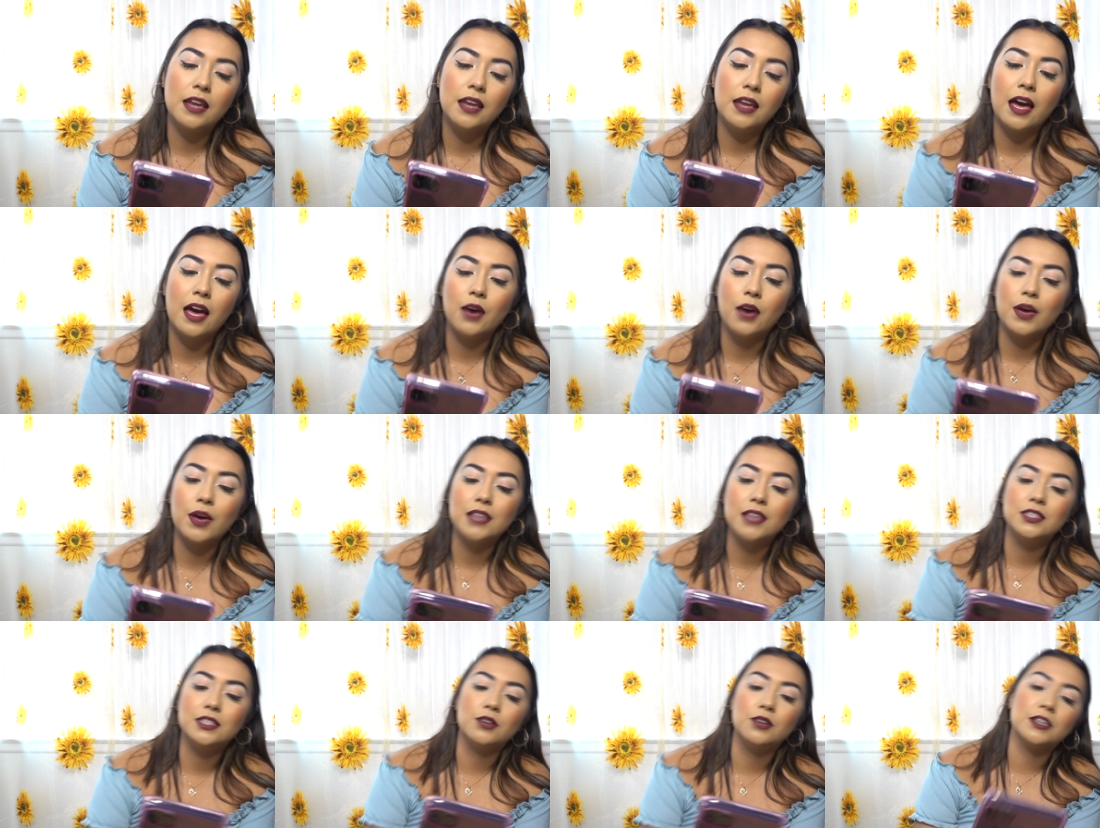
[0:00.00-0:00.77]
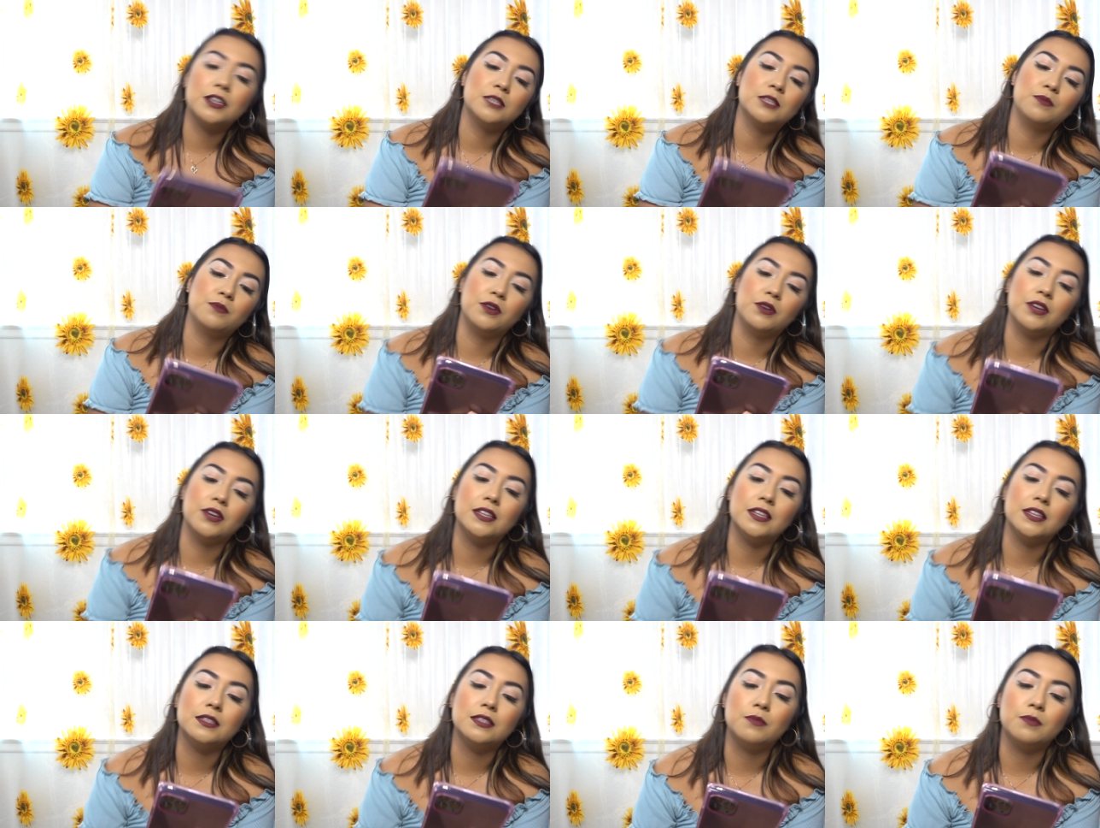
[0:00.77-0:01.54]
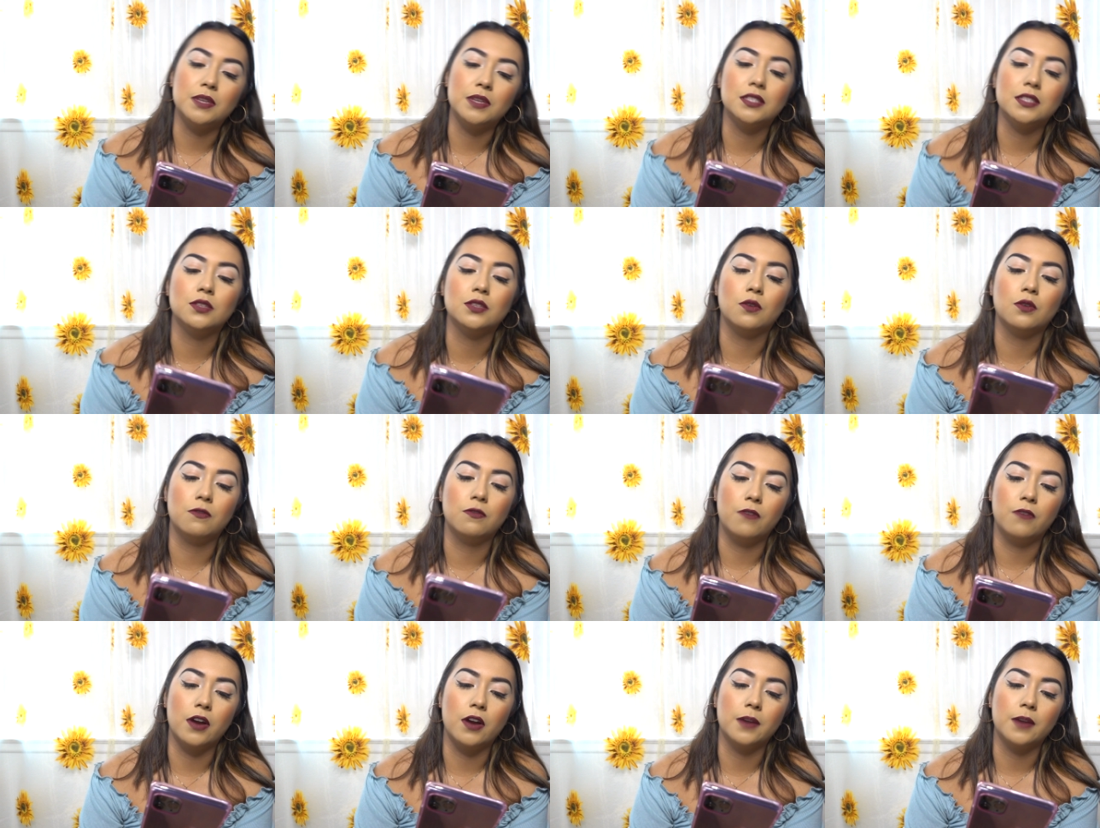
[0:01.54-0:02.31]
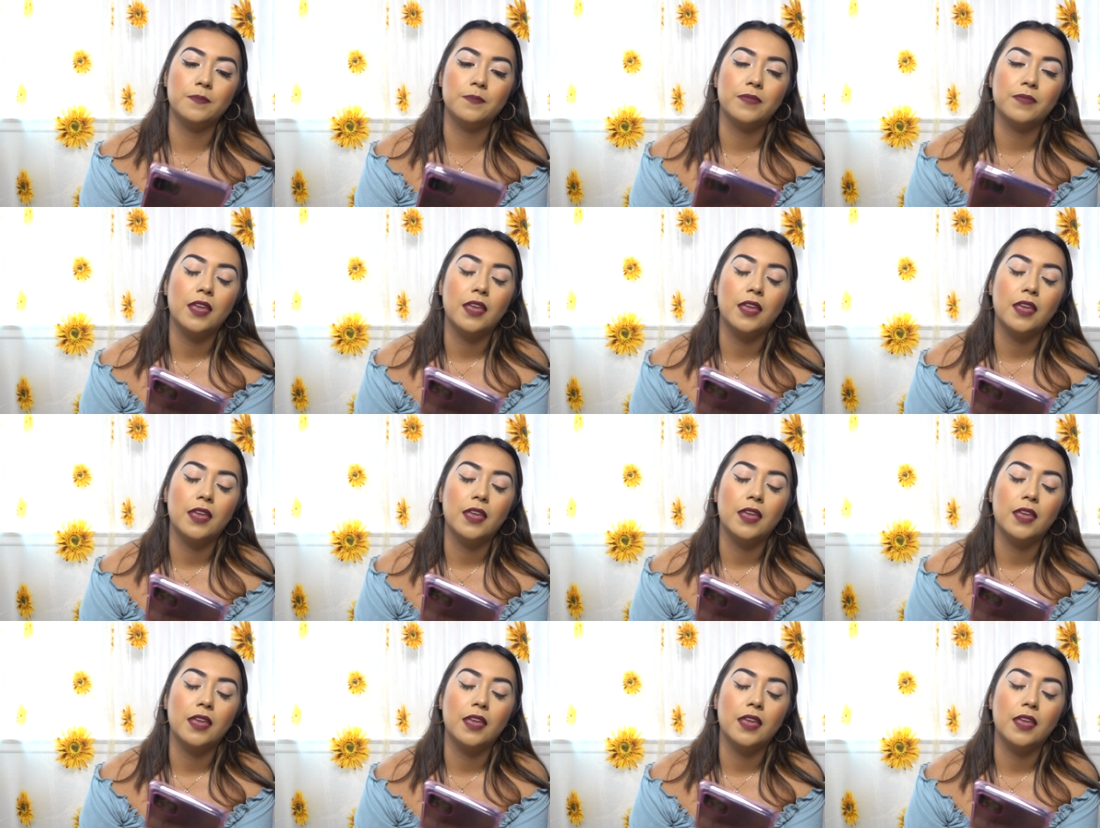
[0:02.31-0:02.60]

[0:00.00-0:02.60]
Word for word: how has your experience been so far?